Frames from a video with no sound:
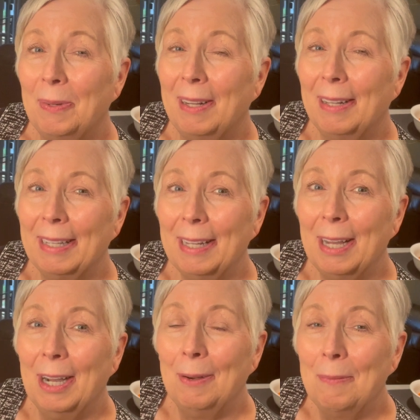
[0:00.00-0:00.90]
while I
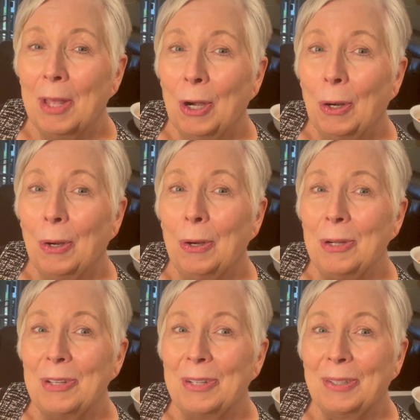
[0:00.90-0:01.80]
get a
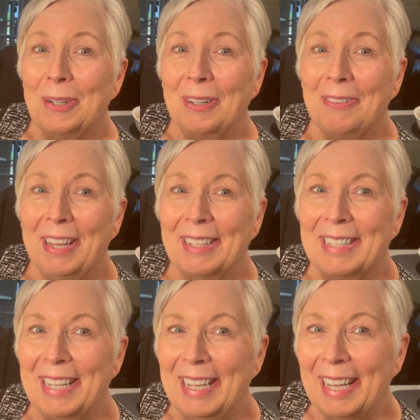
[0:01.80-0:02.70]
urge to cook
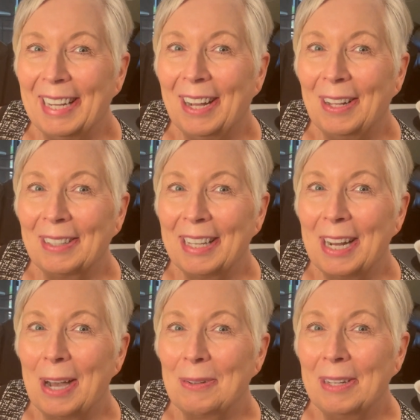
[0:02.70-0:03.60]
fancy, and I'll get
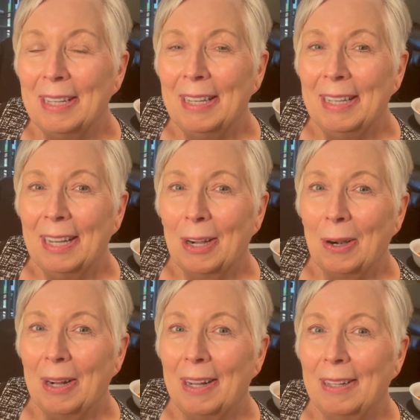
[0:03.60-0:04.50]
out
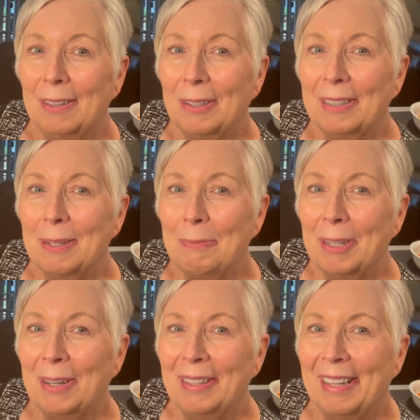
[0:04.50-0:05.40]
or I'll look
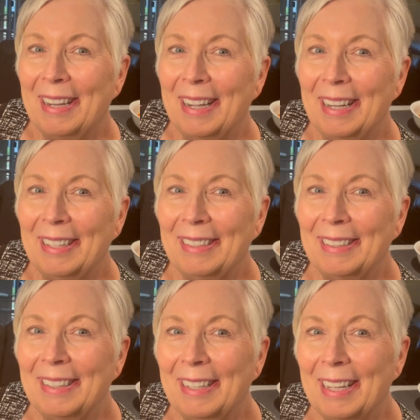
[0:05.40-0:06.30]
something
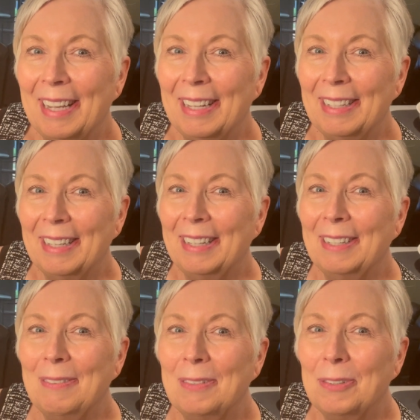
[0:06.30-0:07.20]
online and
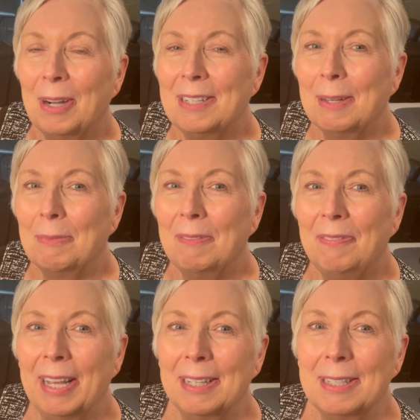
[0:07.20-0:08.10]
try something
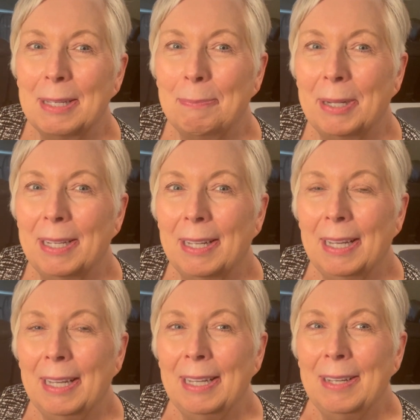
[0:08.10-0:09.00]
fancy. But
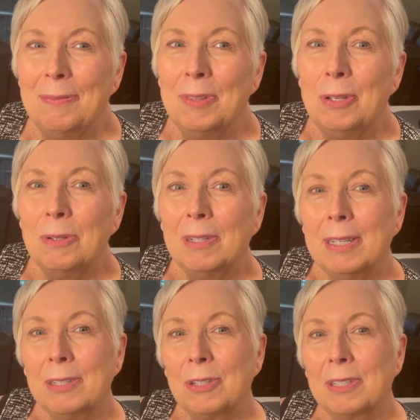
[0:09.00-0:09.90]

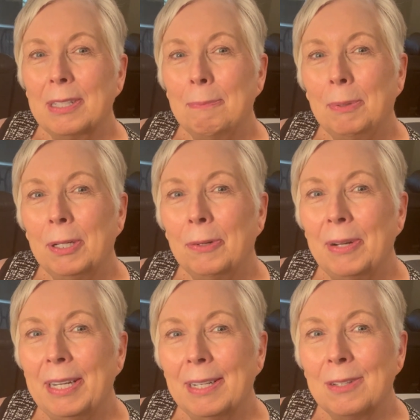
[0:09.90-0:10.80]
usually it's just simple
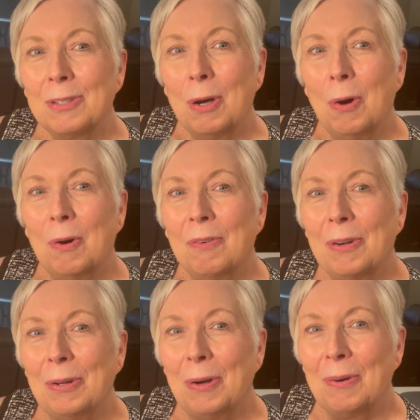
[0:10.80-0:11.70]
ingredients
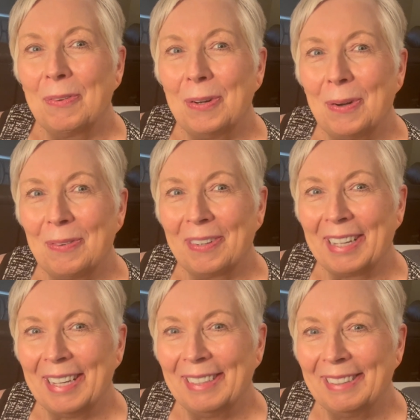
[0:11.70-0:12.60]
over and over and over
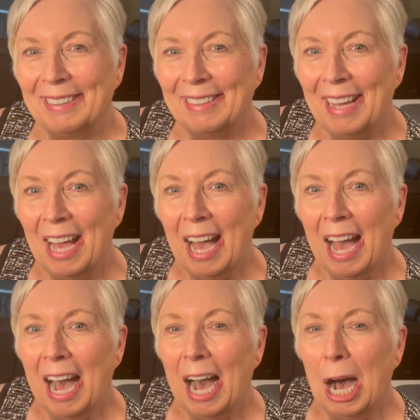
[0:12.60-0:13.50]
again.
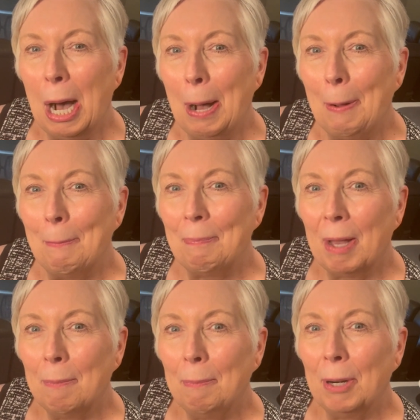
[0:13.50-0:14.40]

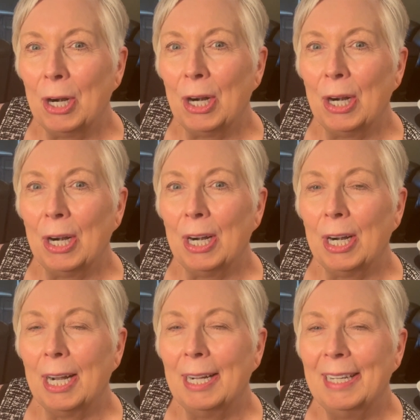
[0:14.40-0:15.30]

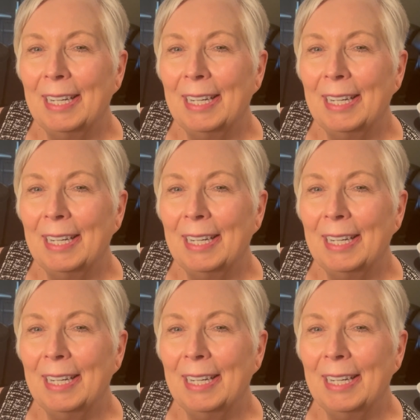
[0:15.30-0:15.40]
Number